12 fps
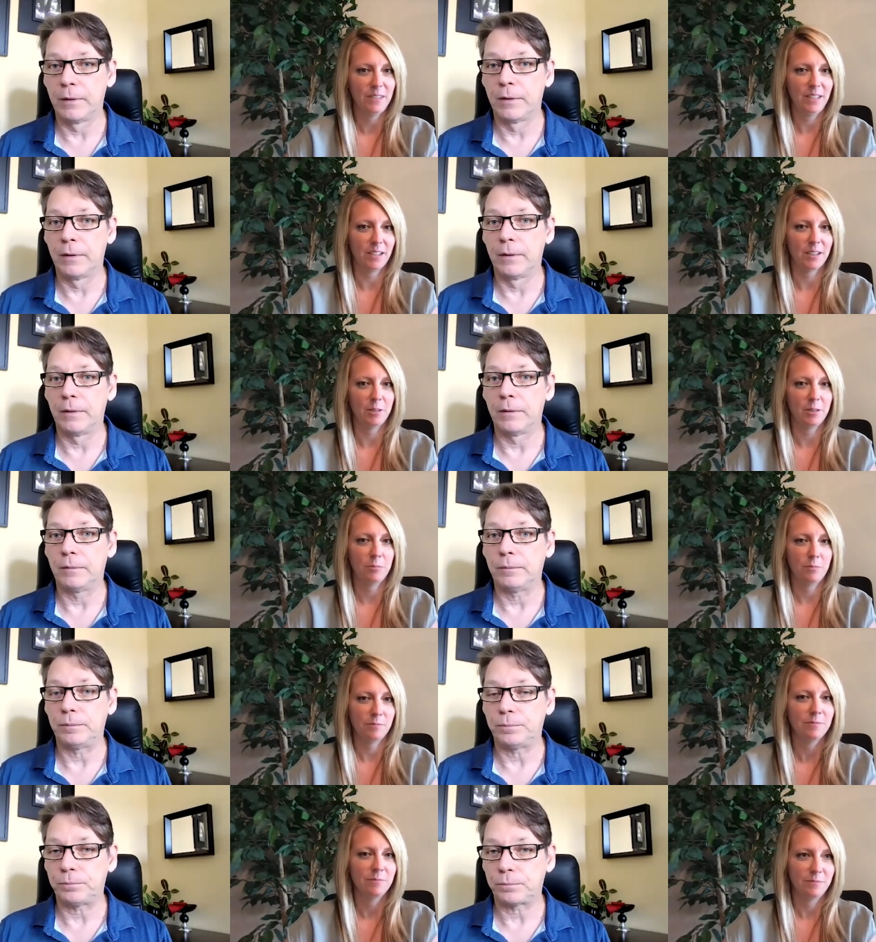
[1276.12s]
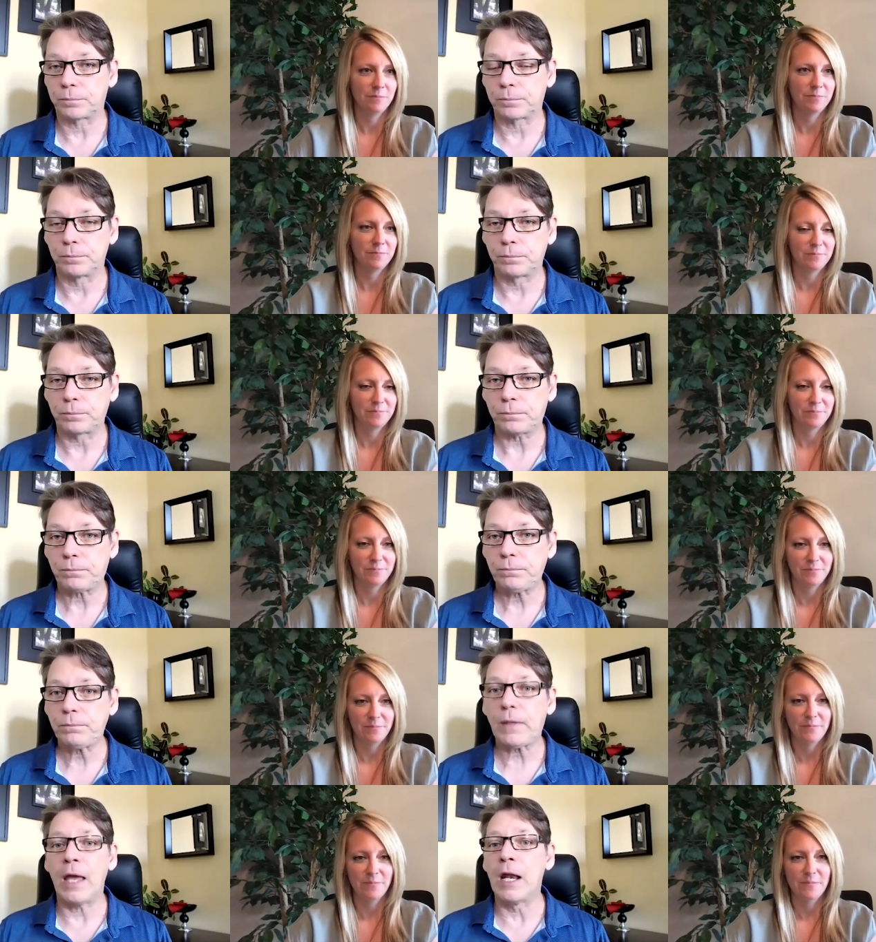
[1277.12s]
Speaker 1: Yeah.
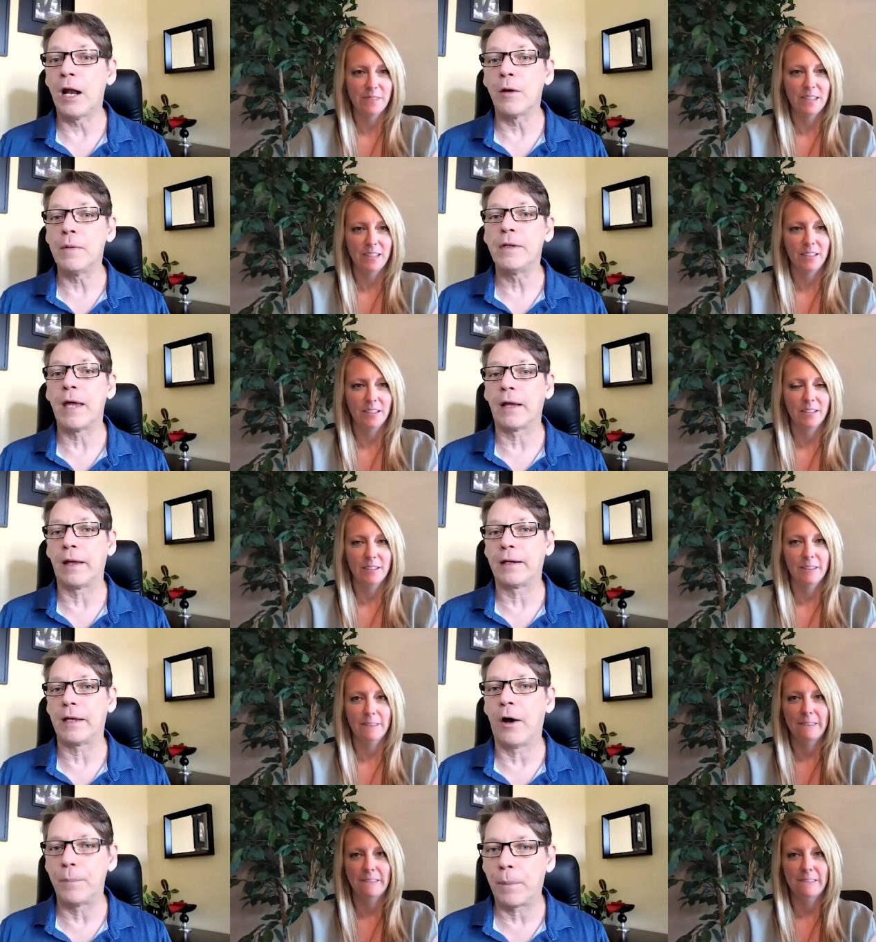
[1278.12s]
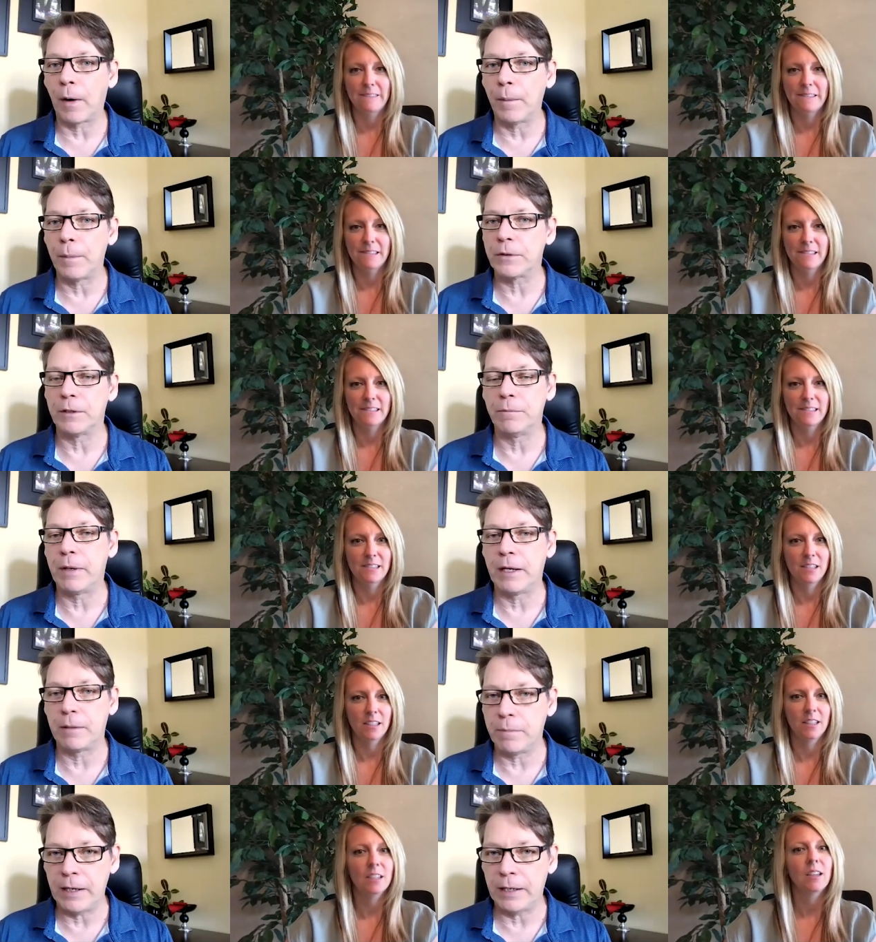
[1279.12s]
And I don't mean that like on purpose and
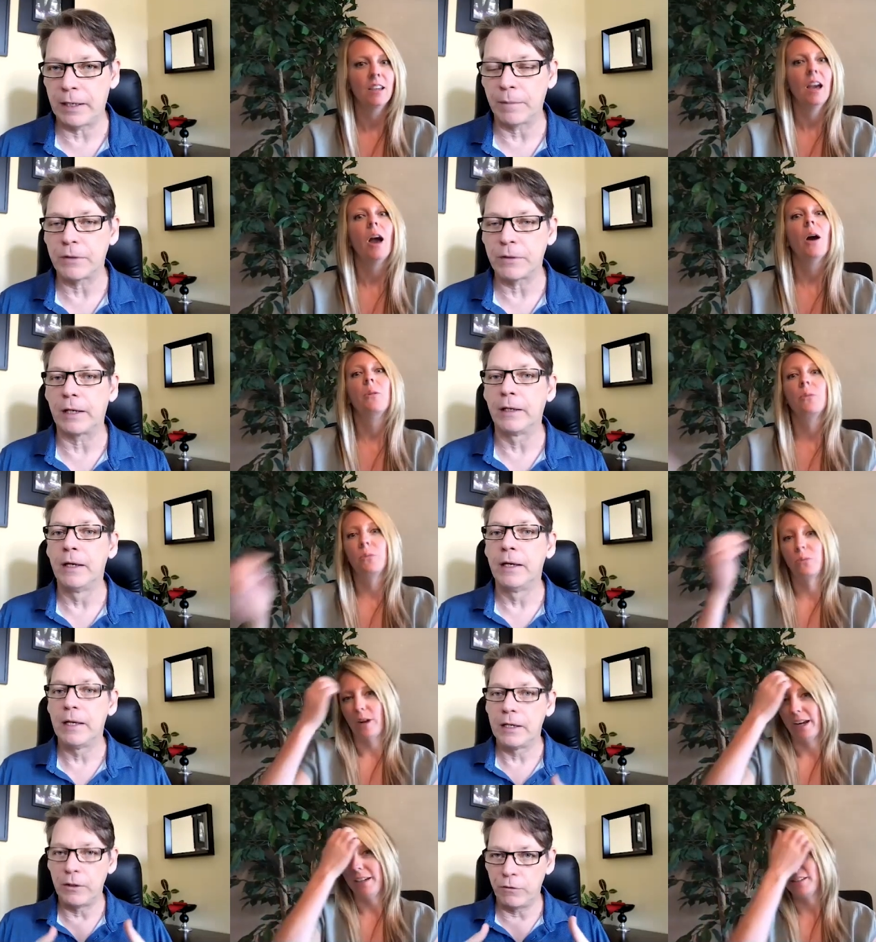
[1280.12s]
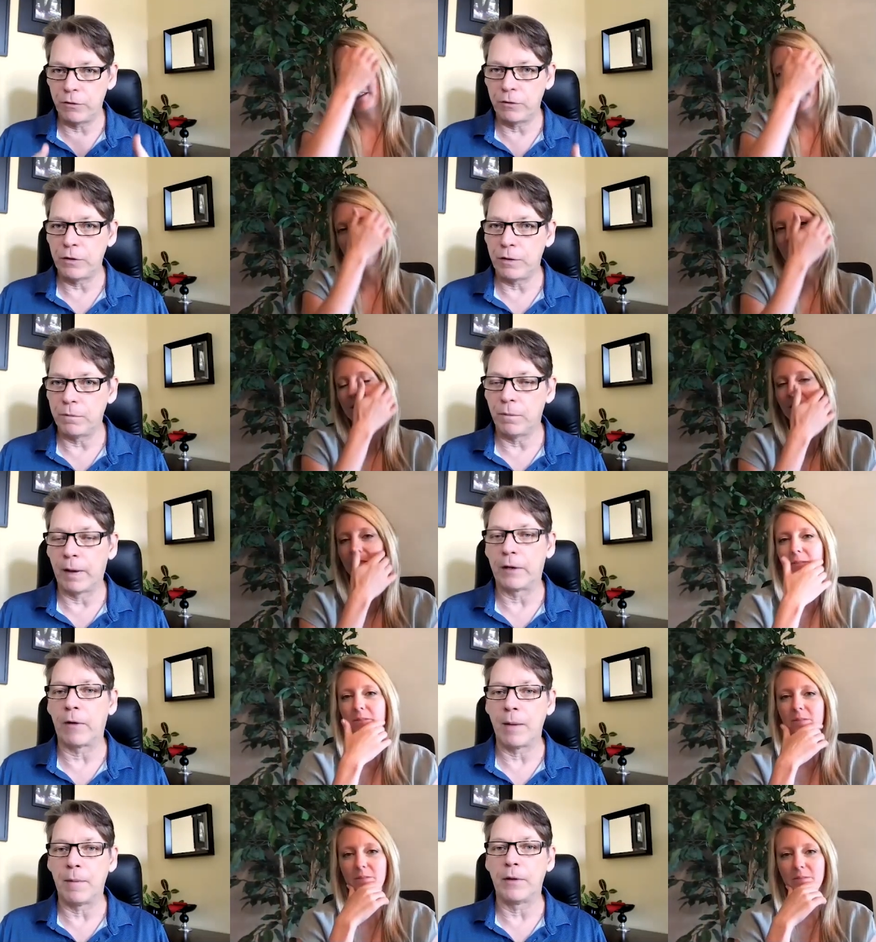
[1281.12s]
being mean. I'm saying, right. my
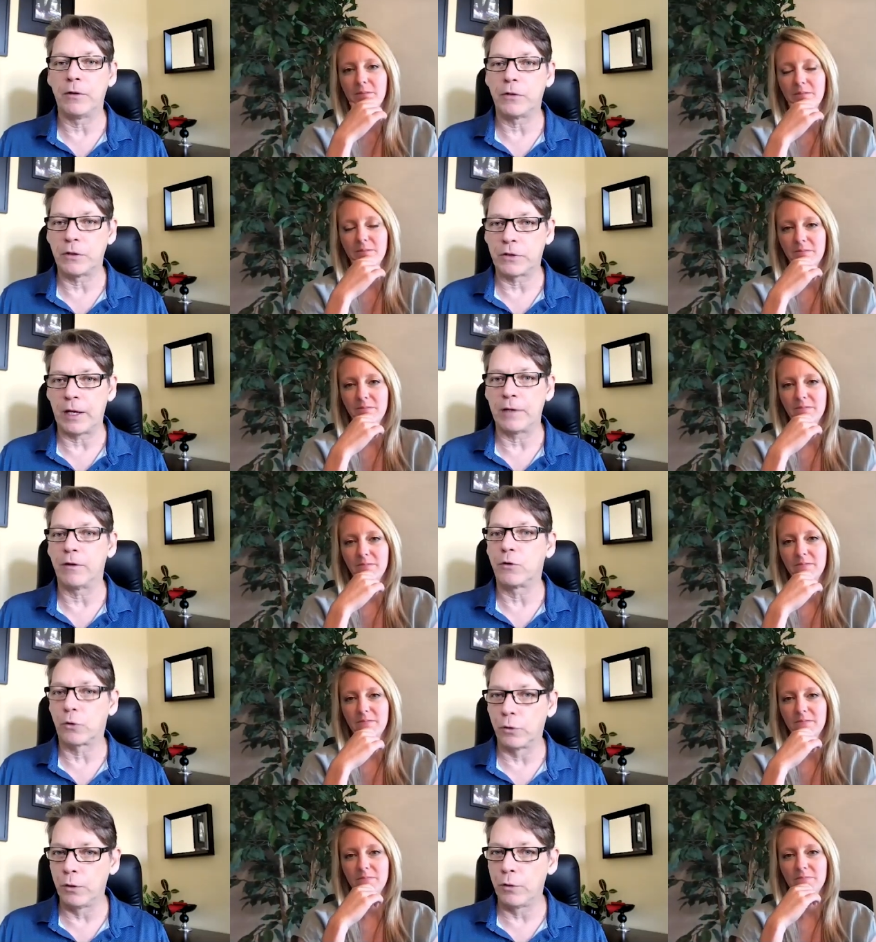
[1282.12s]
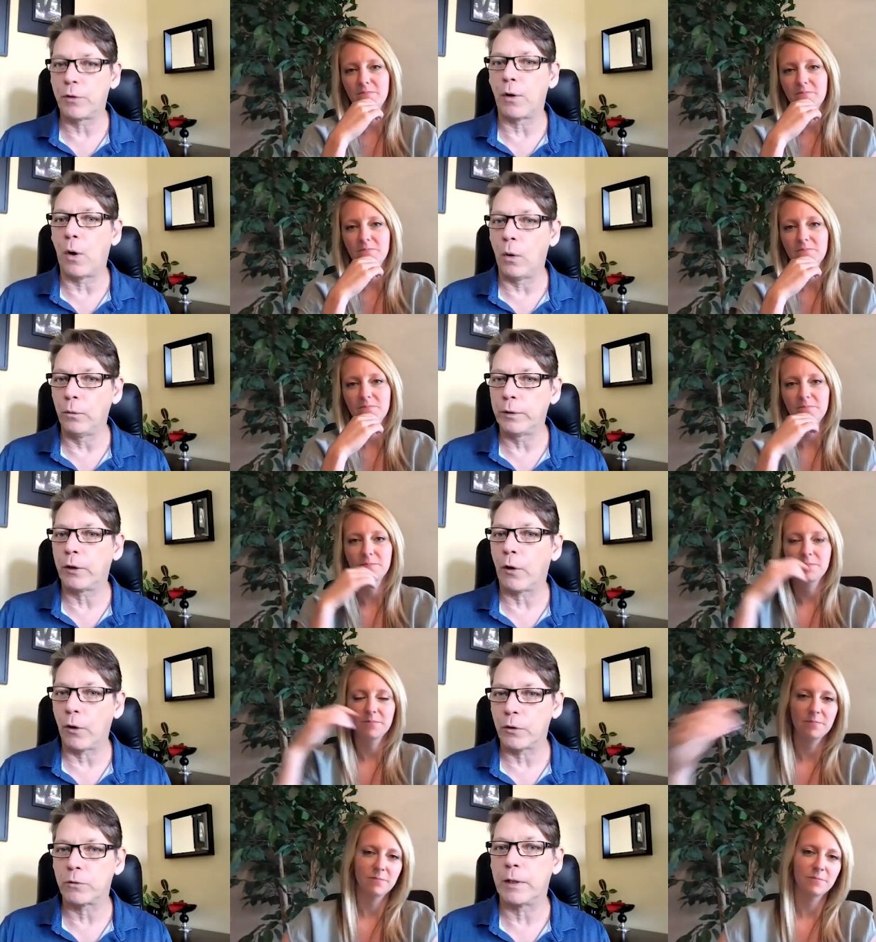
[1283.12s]
grandmother used to say, the truth only
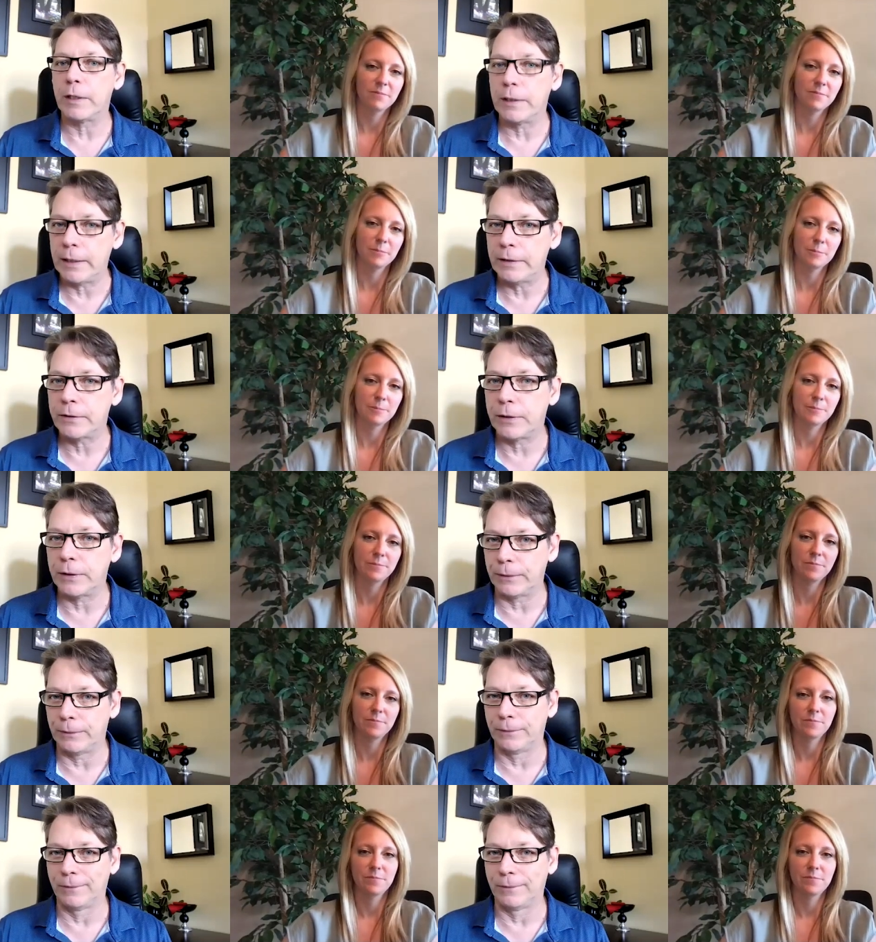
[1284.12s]
hurts when it needs to.